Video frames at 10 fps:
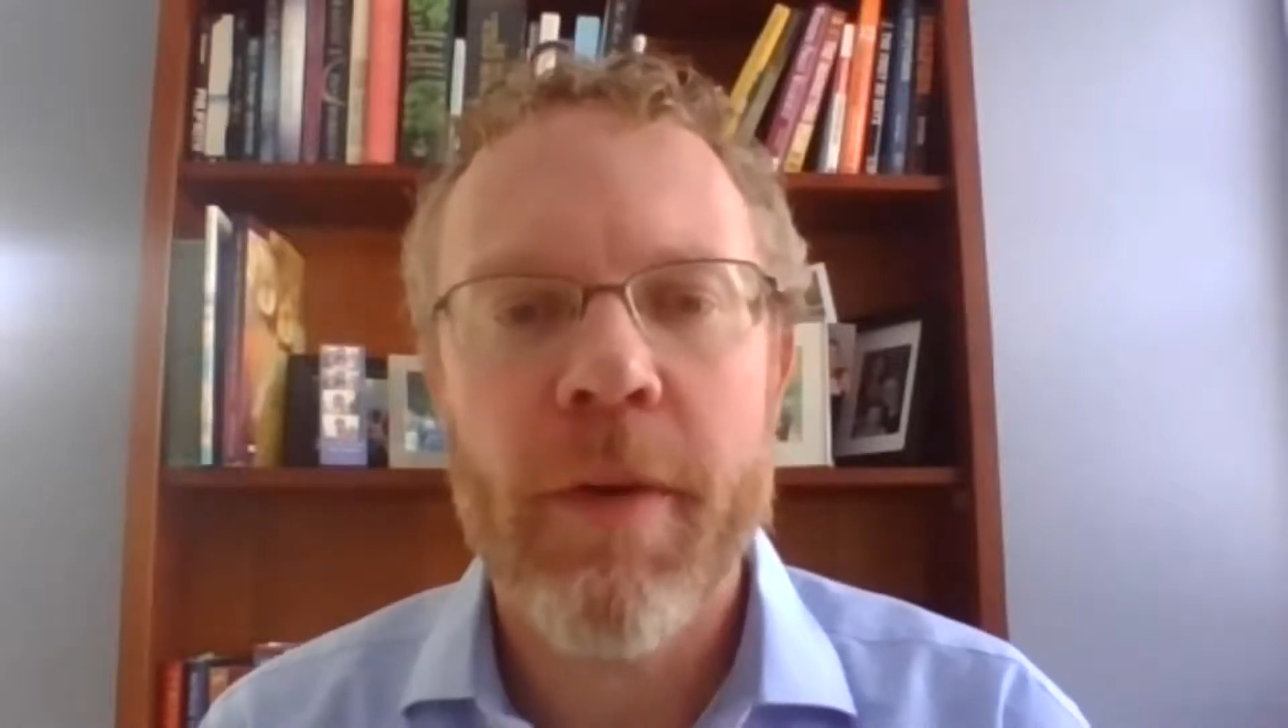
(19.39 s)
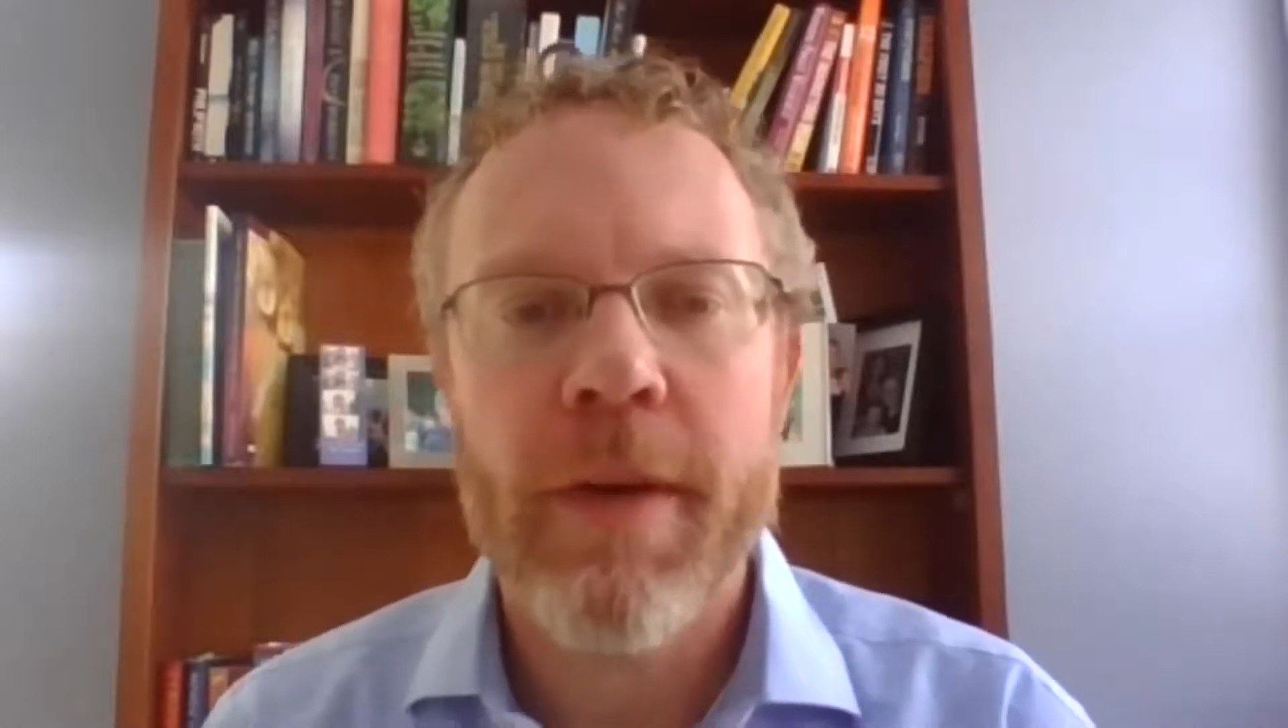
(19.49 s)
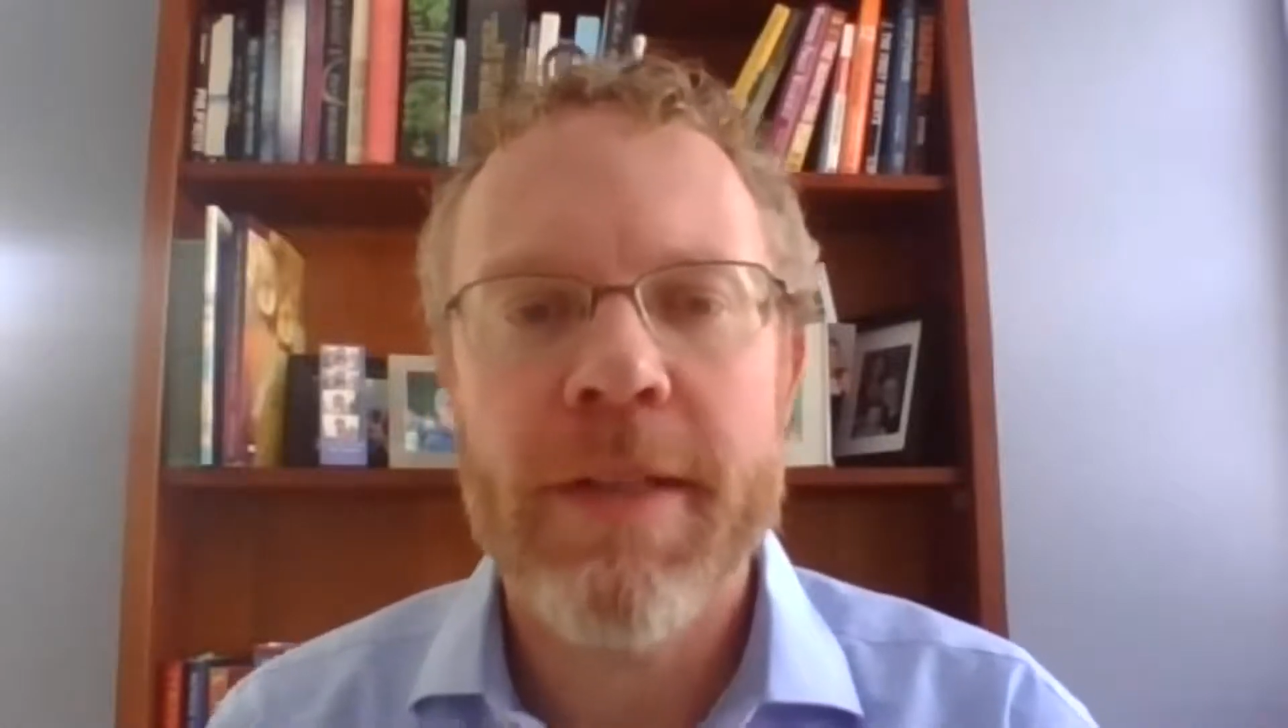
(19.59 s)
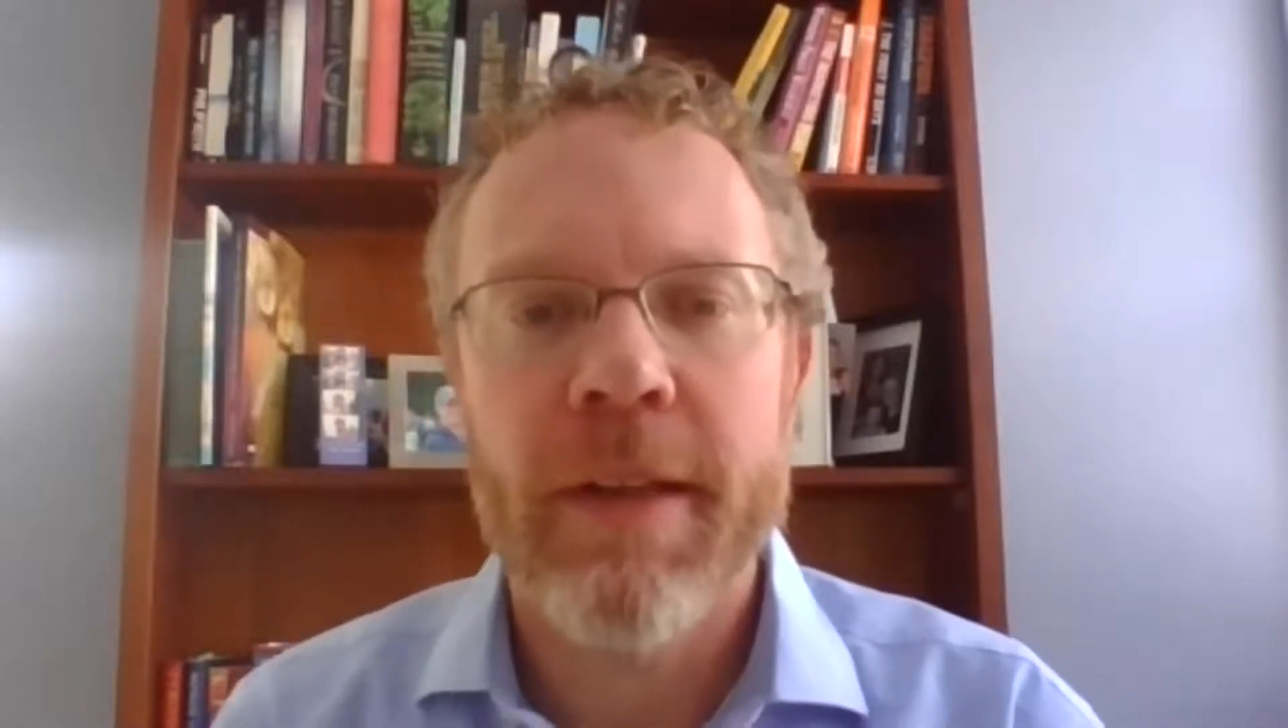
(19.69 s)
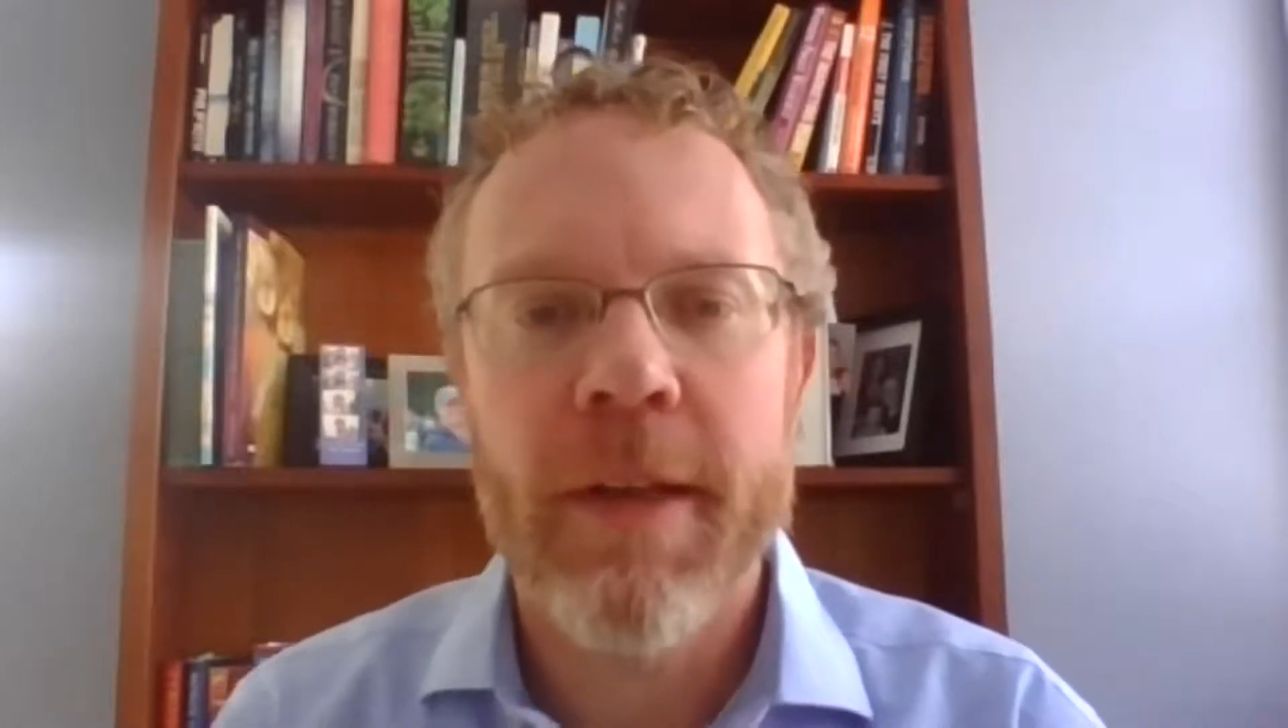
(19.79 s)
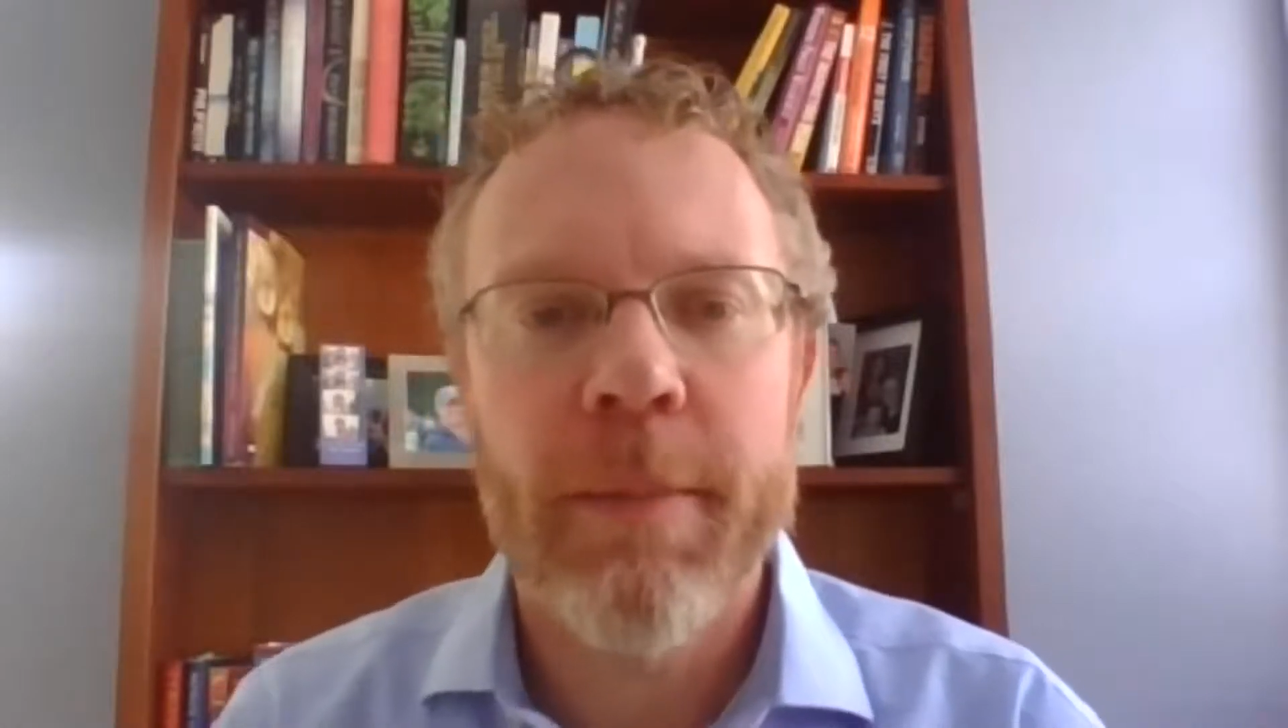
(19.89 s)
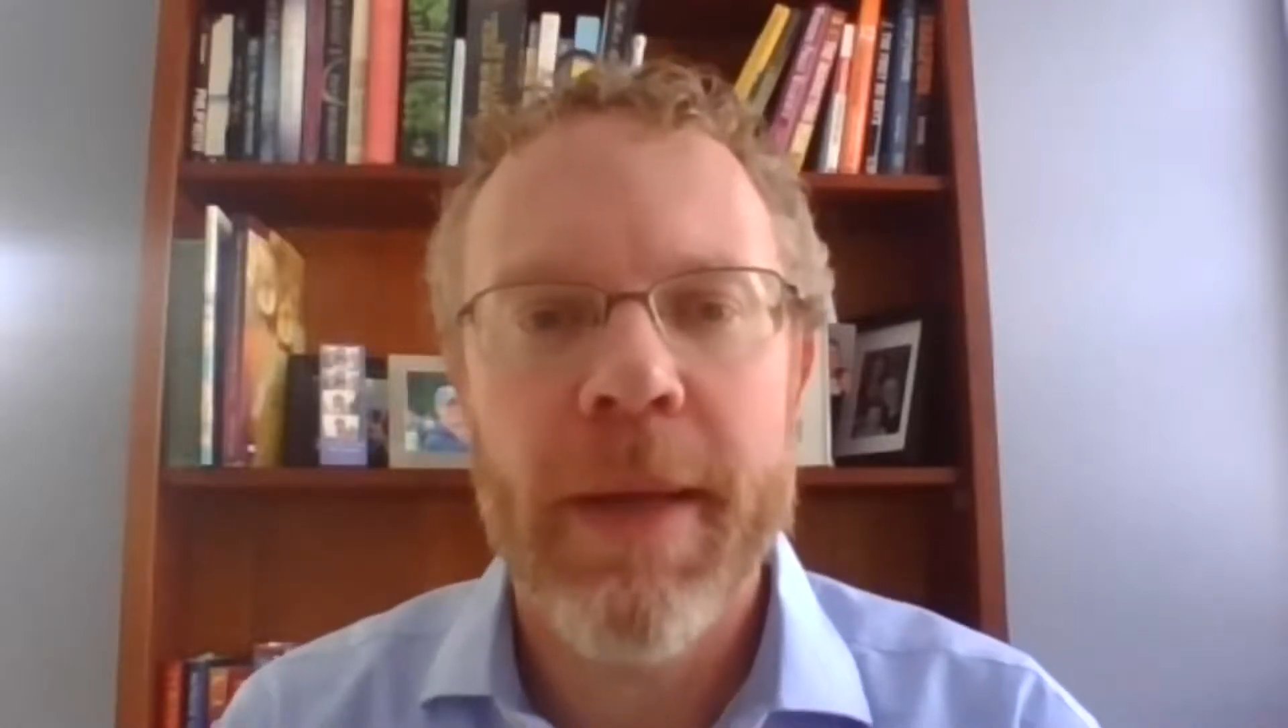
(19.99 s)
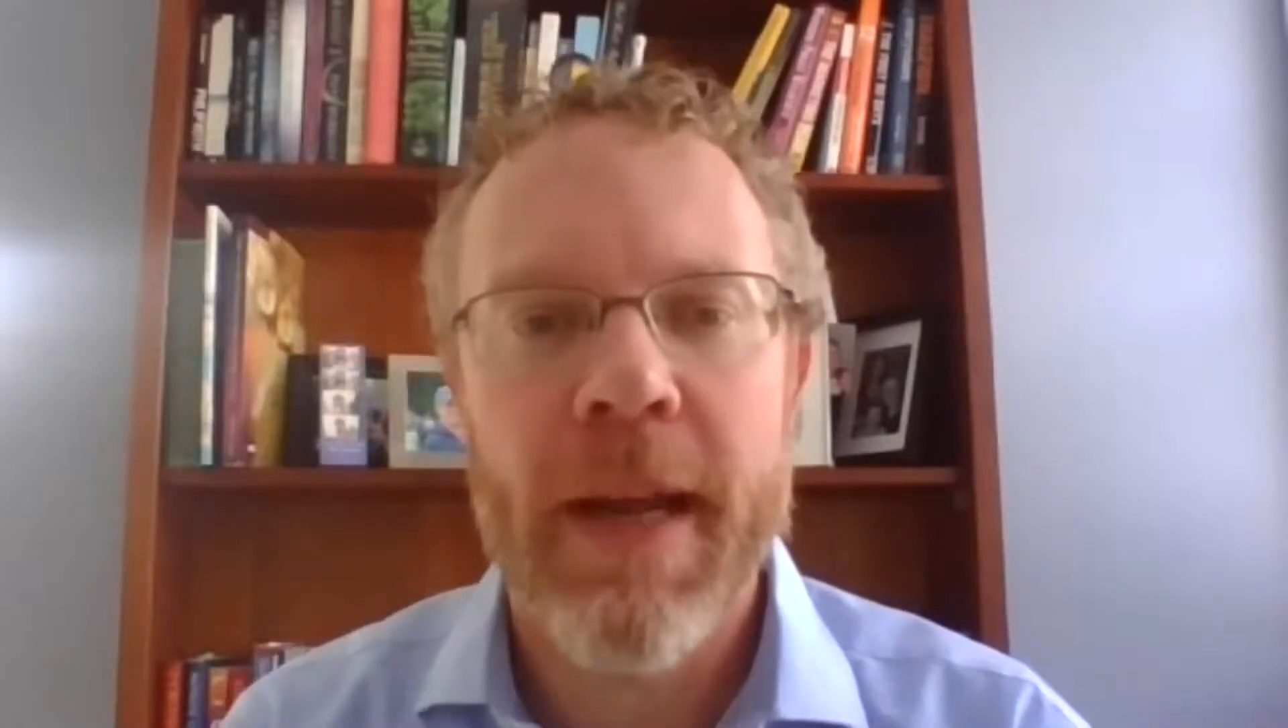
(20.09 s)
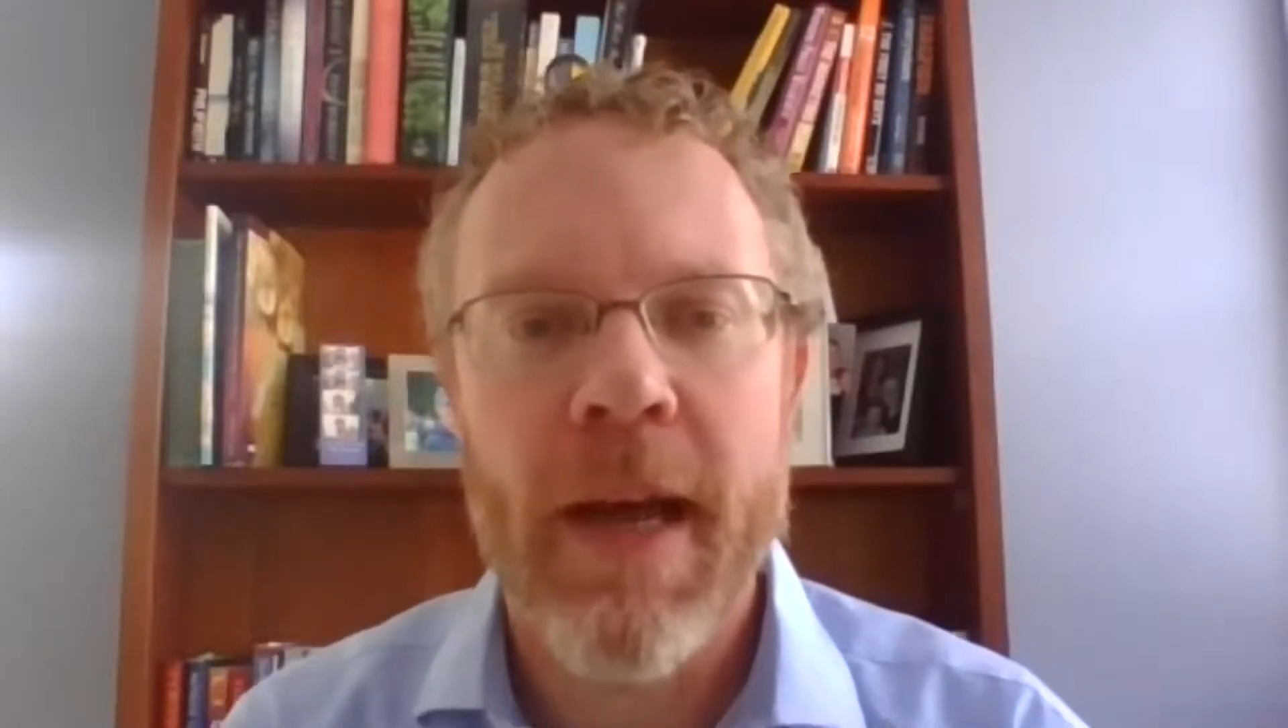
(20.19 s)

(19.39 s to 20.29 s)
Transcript: focus a little bit